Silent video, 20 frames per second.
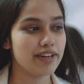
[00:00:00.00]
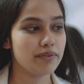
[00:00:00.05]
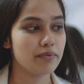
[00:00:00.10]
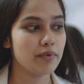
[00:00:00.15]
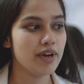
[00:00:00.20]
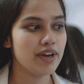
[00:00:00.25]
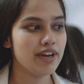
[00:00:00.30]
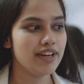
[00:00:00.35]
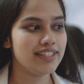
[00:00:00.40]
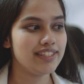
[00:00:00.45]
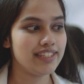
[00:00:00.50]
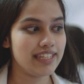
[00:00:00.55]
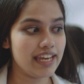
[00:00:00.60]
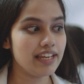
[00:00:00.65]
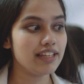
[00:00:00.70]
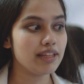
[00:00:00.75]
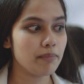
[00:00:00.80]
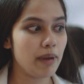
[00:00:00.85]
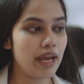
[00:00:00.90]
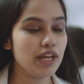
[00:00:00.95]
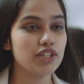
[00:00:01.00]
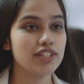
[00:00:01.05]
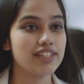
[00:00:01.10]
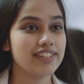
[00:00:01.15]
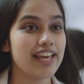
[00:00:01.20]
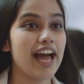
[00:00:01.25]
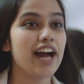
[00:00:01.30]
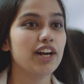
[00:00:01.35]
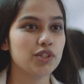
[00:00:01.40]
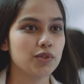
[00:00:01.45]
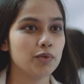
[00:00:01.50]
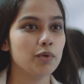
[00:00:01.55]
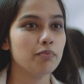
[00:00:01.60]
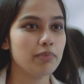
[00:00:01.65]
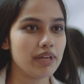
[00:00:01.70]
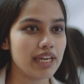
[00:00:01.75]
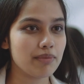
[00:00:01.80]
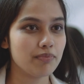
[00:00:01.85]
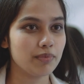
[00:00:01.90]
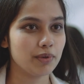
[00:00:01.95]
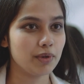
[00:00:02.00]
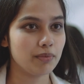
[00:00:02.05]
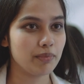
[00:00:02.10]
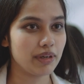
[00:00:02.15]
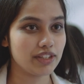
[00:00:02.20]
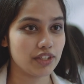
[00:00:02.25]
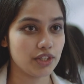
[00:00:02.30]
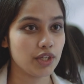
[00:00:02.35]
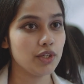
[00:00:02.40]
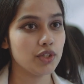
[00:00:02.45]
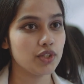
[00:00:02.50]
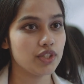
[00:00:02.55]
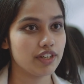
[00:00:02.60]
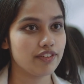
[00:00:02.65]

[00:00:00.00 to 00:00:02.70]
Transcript: And seeing the patients as actual people makes a huge